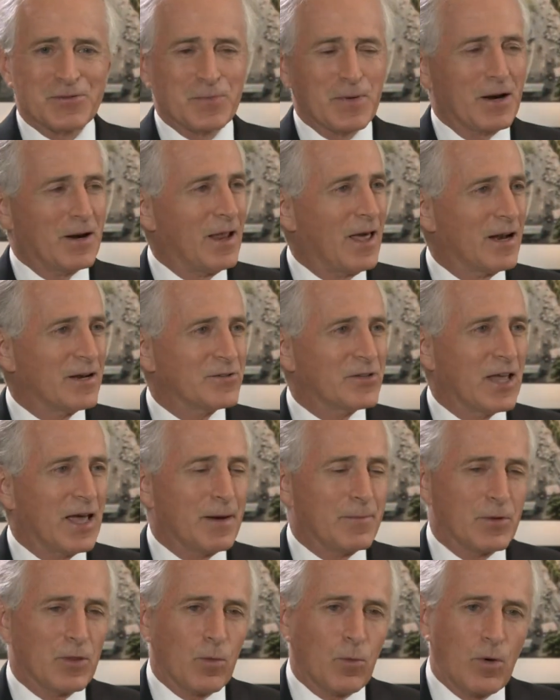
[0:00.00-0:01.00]
spent a lot of
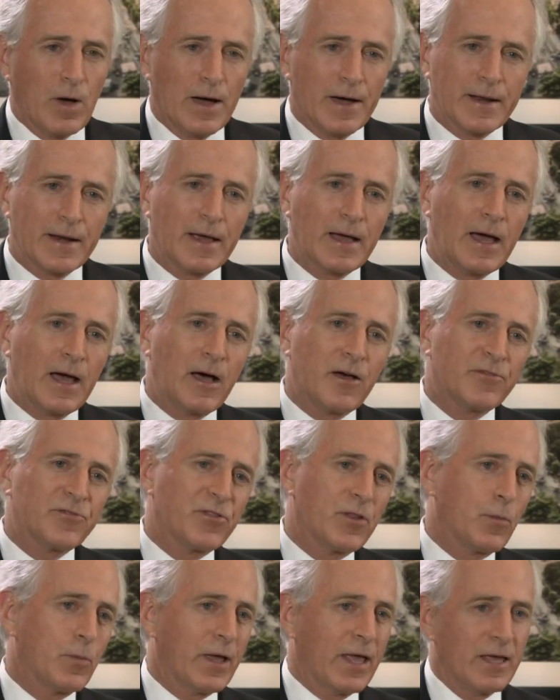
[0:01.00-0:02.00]
time at the White House.
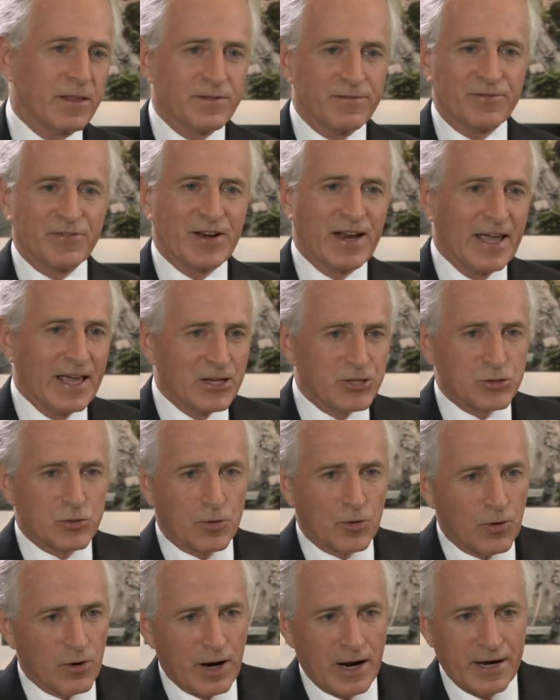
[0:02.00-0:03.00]
Then we had the
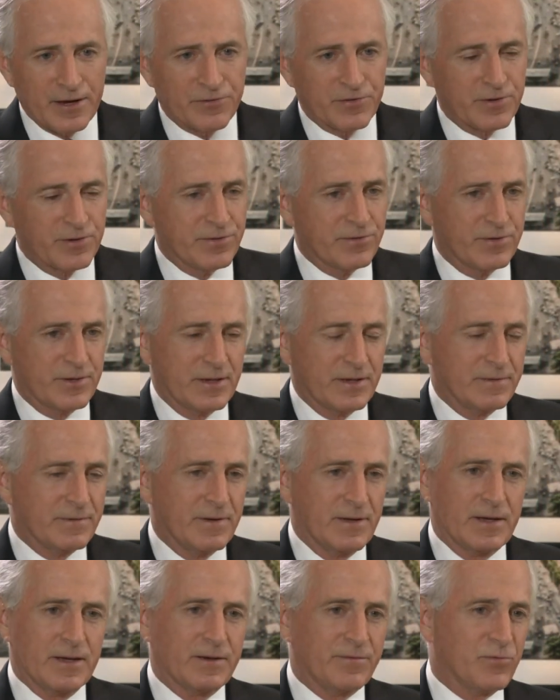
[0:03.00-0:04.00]
financial crisis, and
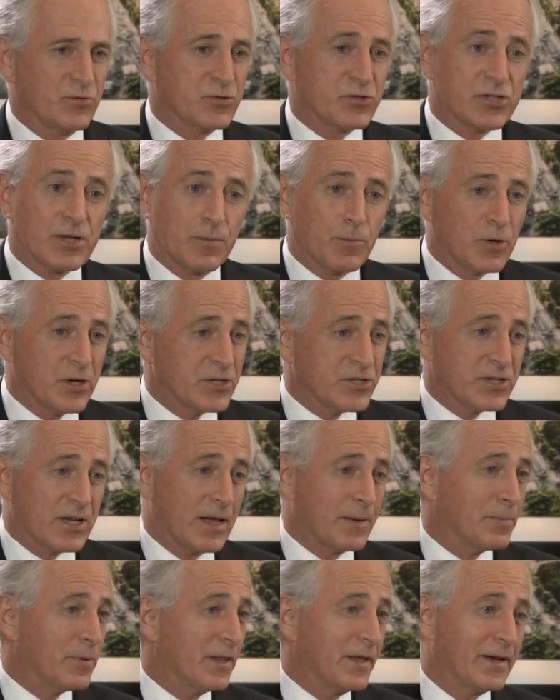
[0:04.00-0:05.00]
uh, for some reason
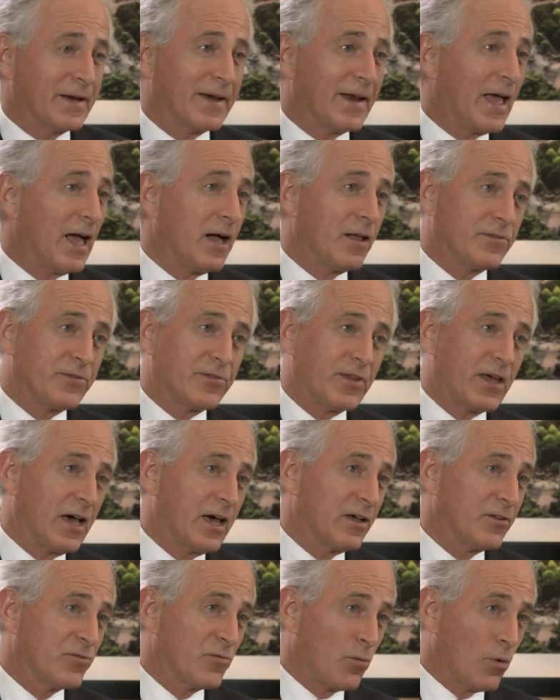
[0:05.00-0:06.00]
I played an
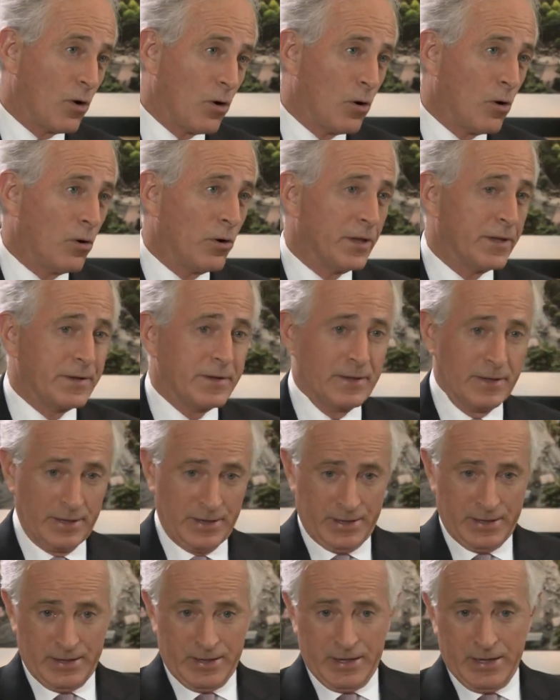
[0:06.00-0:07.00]
outsized role in
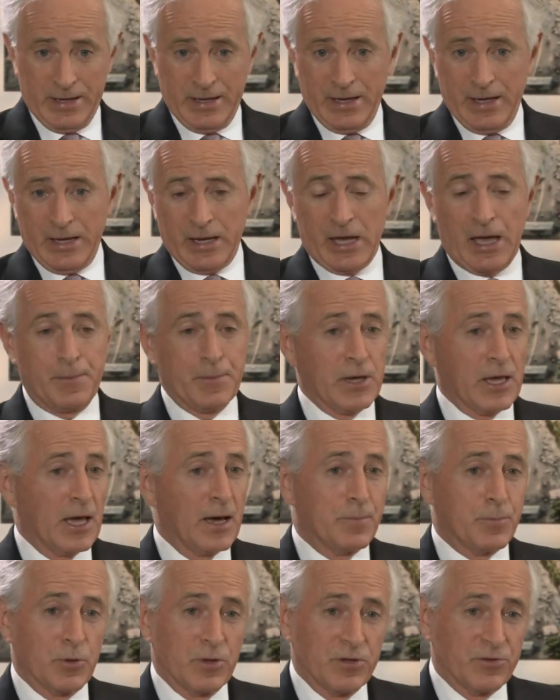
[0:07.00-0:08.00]
coming
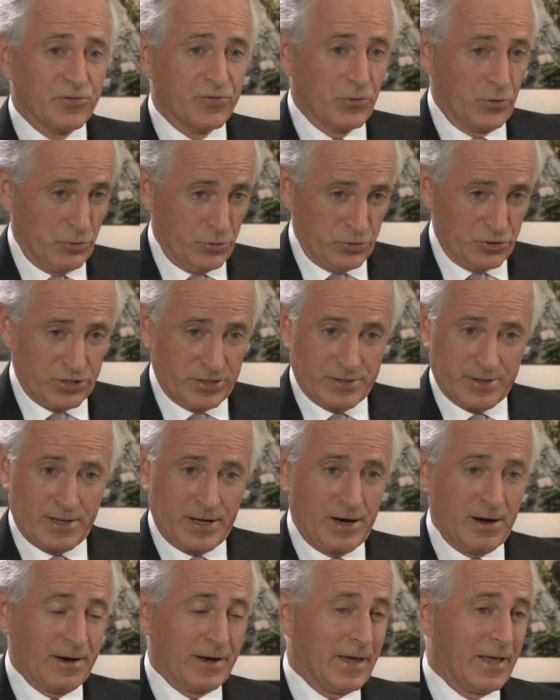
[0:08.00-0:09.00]
up with a solution
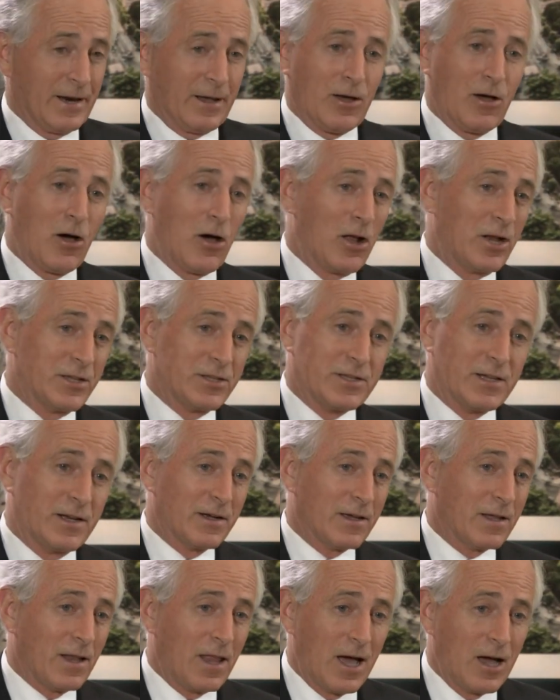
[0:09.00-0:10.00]
there. I got a call at
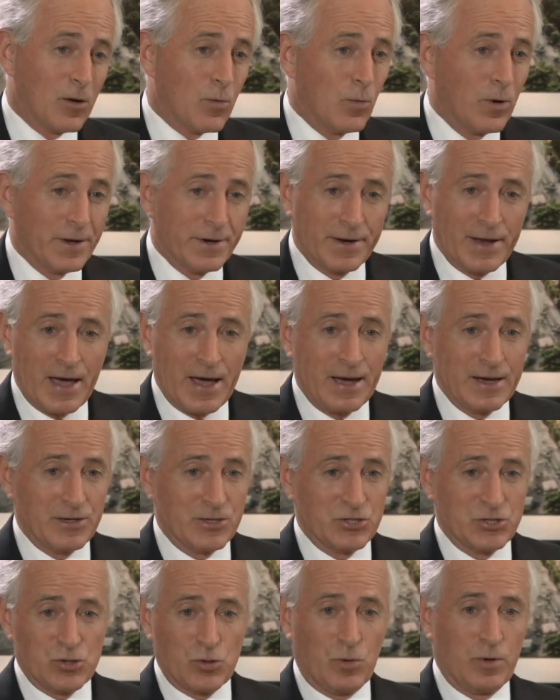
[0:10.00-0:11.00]
o'clock one night
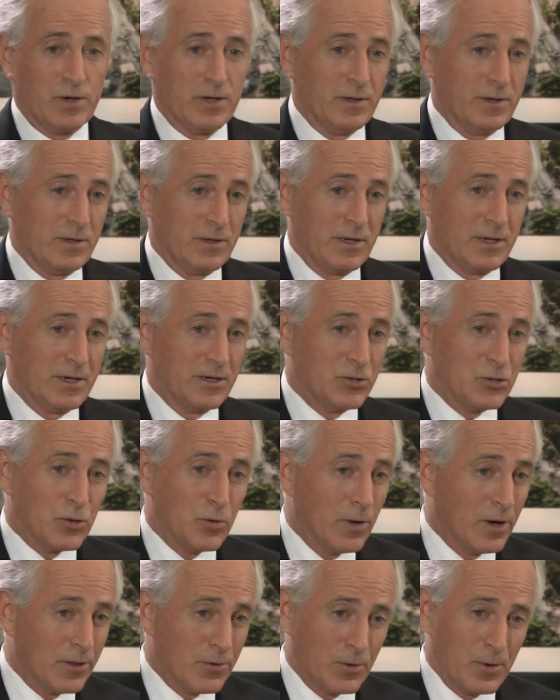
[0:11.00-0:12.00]
to join uh,
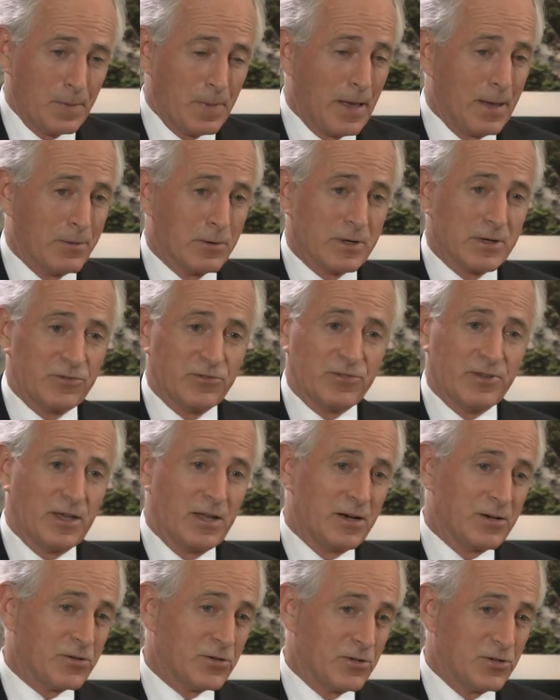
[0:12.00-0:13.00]
two other Republican
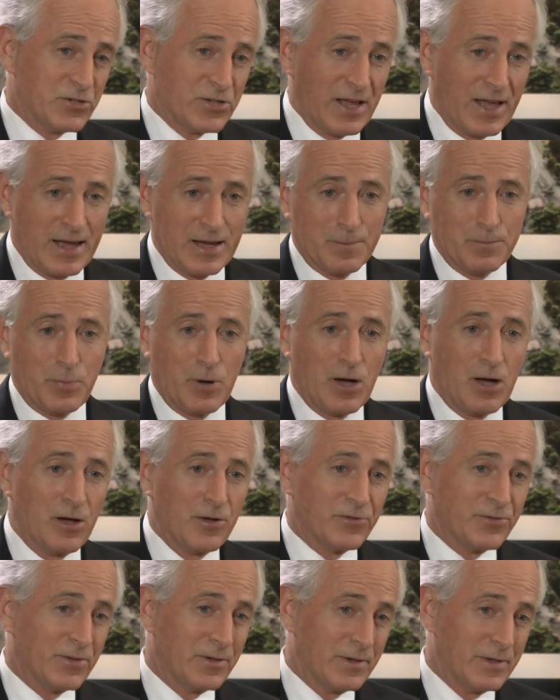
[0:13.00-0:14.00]
senators, Hank
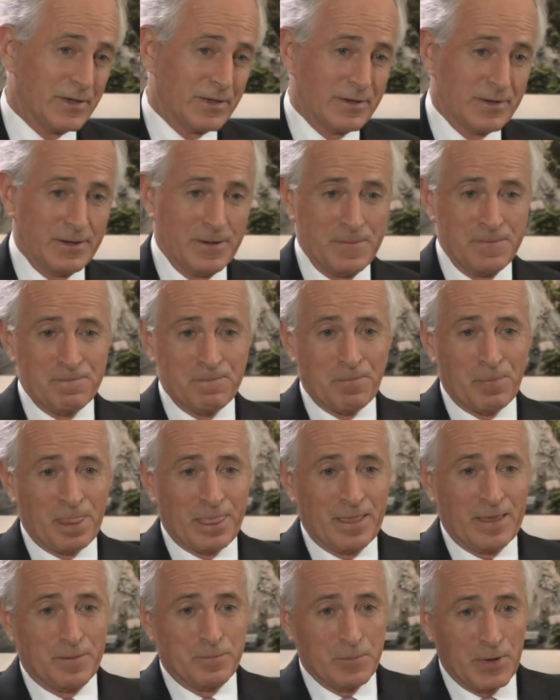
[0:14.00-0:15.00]
Paulson and
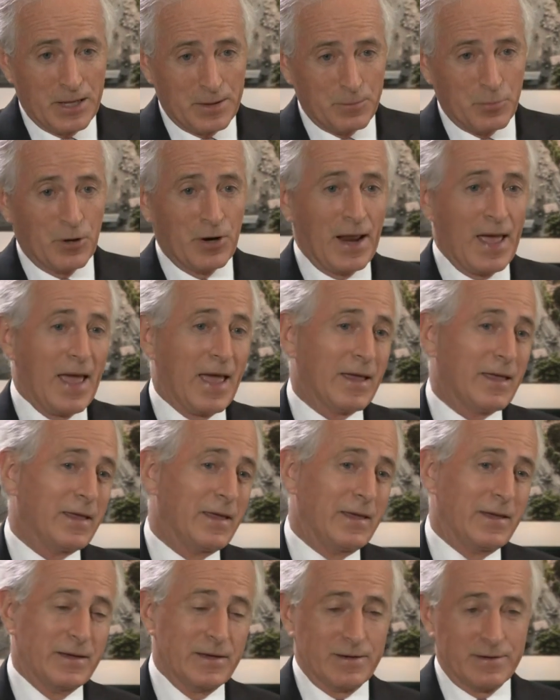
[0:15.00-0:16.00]
Ben
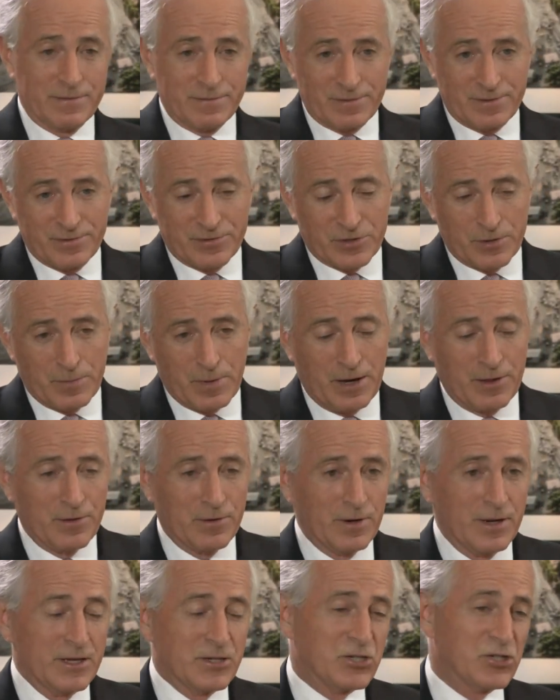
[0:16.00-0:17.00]
Bernanke, and some
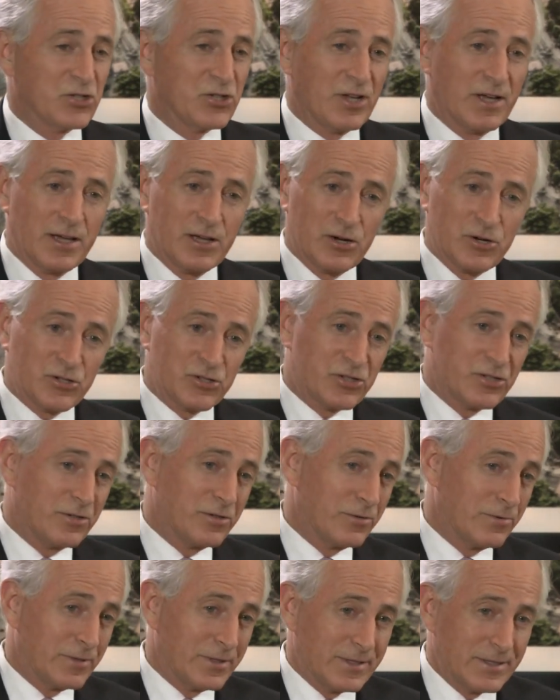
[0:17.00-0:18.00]
other legislators
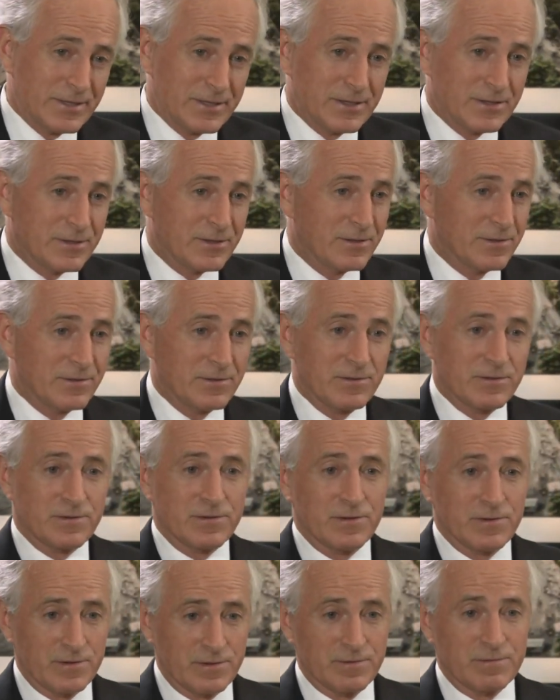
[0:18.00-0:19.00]
to uh, to
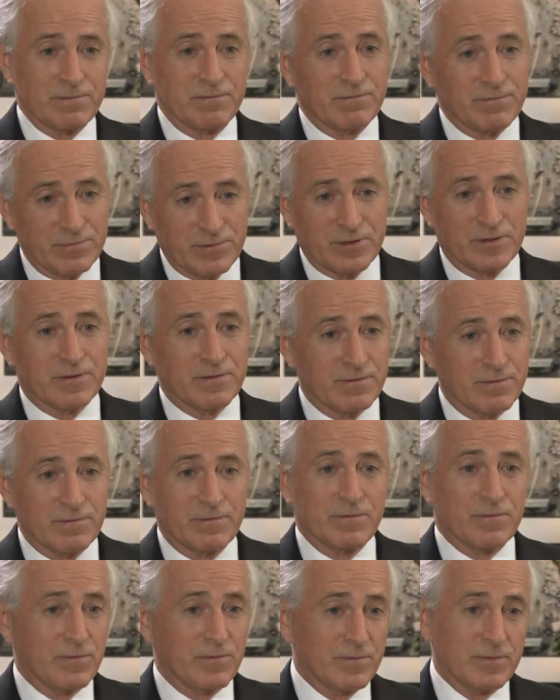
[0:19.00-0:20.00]
to to
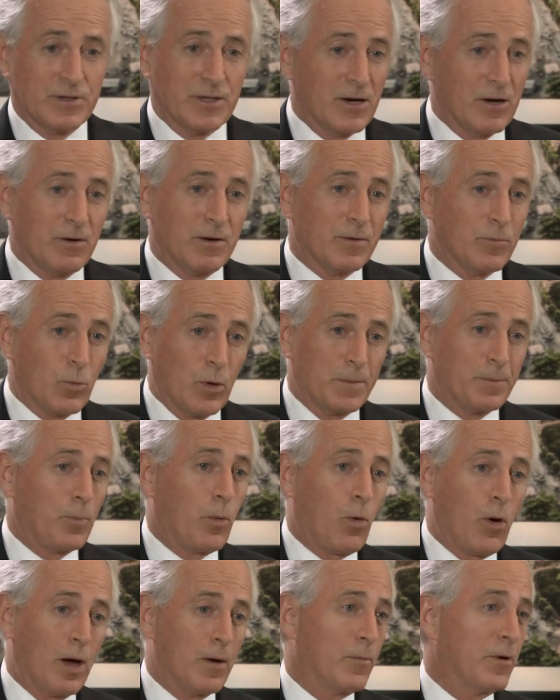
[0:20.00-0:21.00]
you know at one
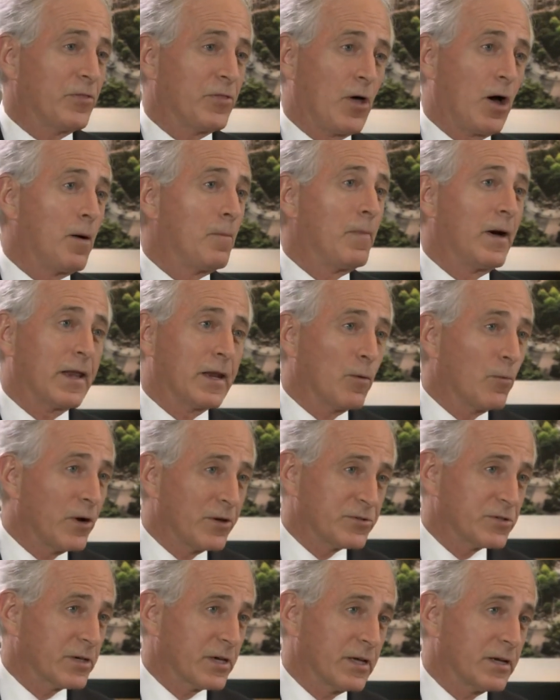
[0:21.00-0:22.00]
point we thought money
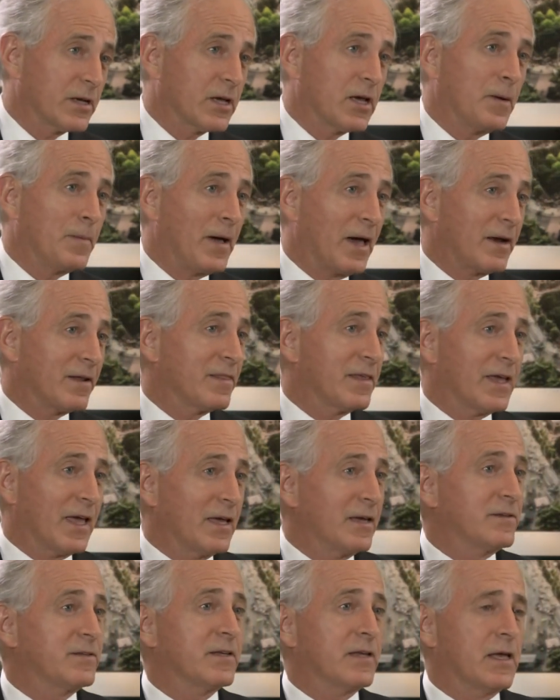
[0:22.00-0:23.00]
wasn't going to come out of the
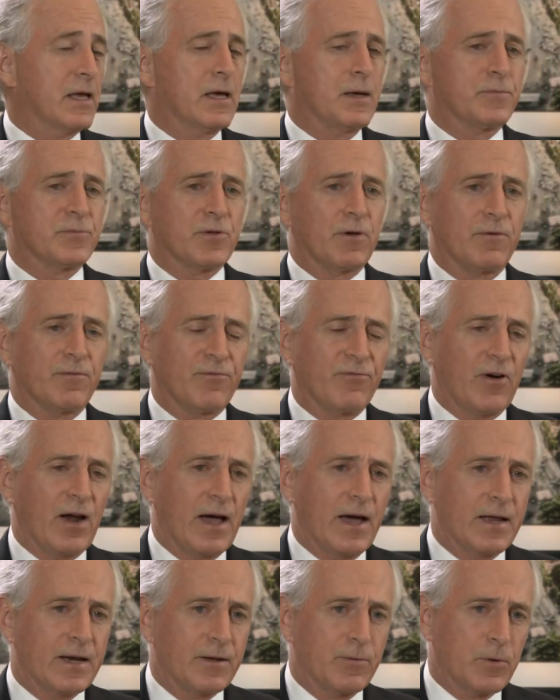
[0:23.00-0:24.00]
ATMs on
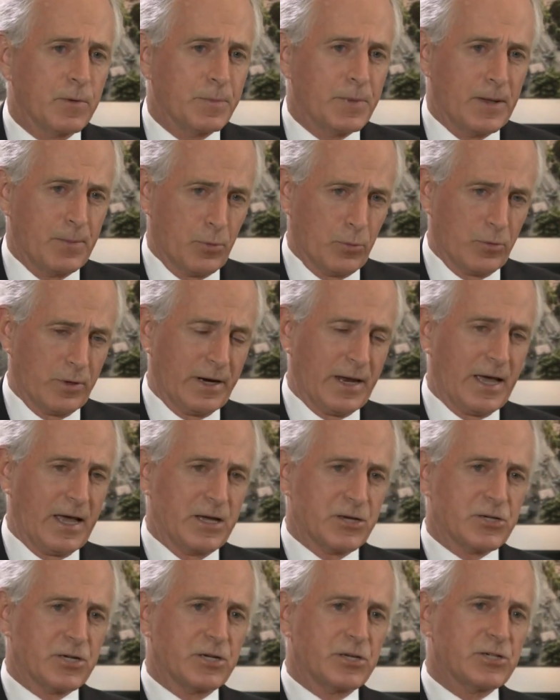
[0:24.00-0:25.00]
Friday when people were
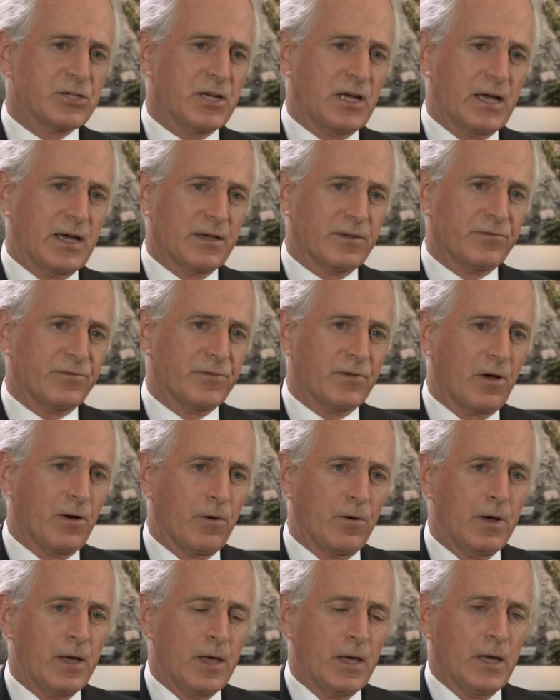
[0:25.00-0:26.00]
cashing checks.
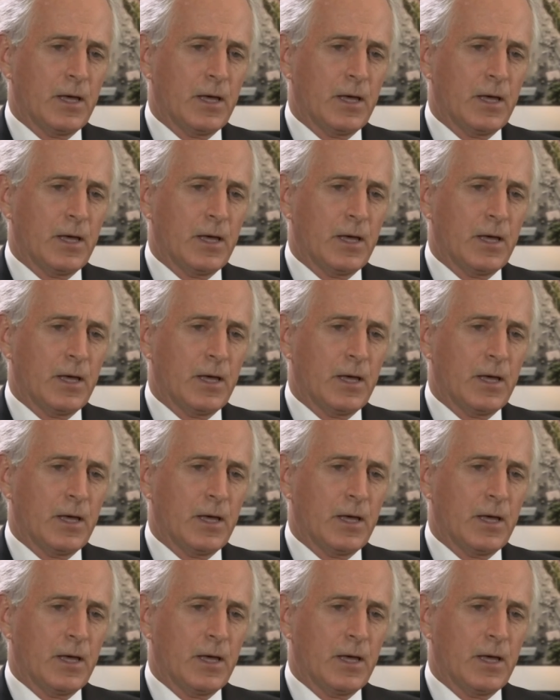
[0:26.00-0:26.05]
So.